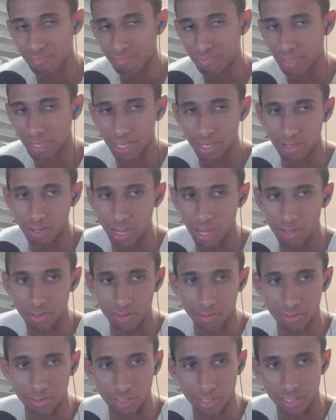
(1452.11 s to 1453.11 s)
I don't
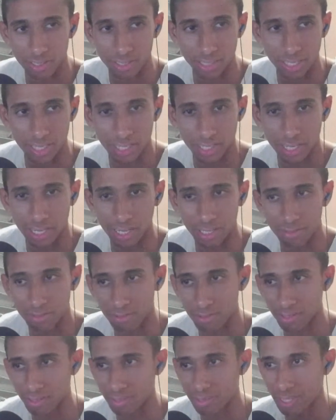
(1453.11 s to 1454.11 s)
think that. I
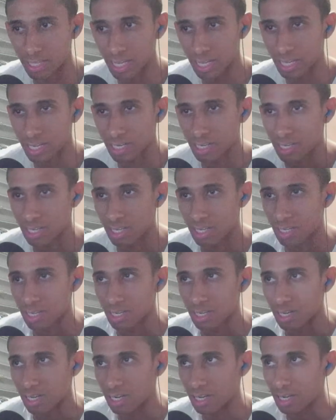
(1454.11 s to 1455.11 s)
think that
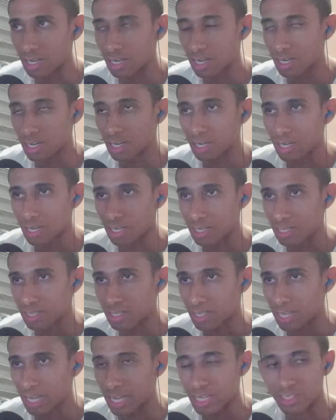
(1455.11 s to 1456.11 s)

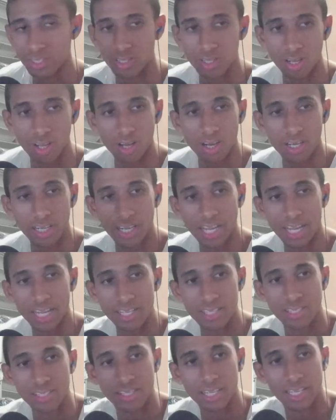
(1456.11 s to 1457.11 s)
as long
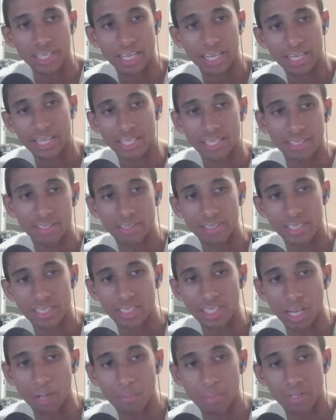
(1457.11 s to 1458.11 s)
as these
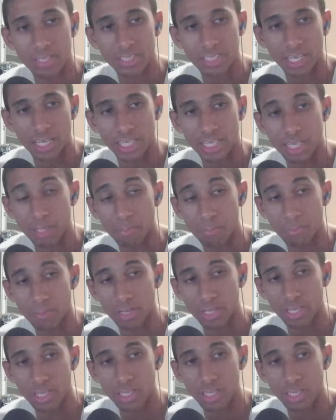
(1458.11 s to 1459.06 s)
companies can keep money